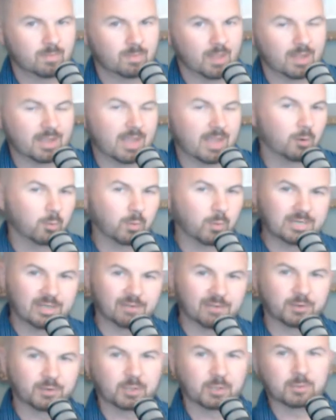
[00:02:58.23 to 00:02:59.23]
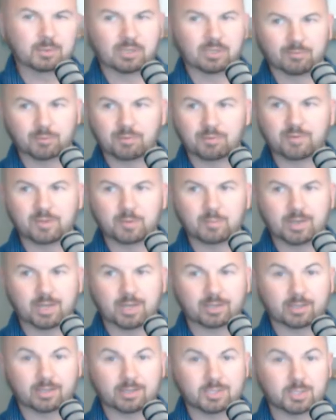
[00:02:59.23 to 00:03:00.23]
Yeah, we definitely would love your
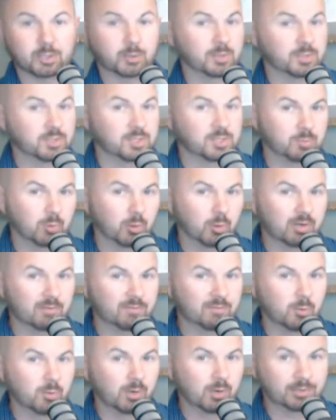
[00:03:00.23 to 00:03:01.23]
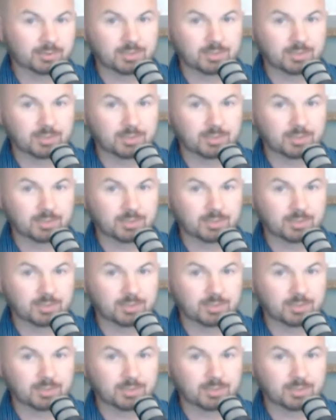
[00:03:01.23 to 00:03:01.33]
feedback. And to Chris's point, if you want